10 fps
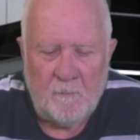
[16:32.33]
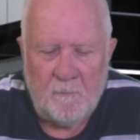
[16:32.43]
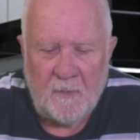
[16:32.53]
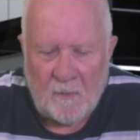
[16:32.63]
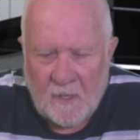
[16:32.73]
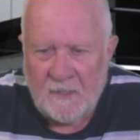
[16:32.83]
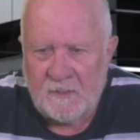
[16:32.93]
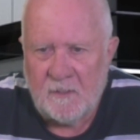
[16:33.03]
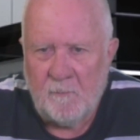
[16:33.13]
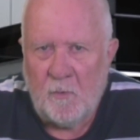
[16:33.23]
But I guess
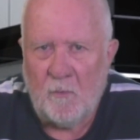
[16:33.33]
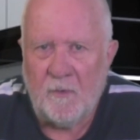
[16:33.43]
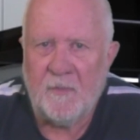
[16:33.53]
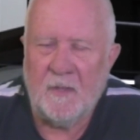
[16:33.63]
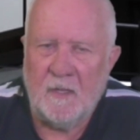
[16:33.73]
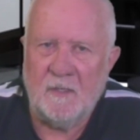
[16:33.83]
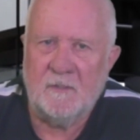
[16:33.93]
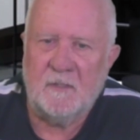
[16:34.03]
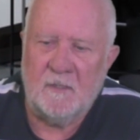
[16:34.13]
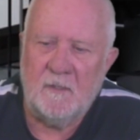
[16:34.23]
the important thing is that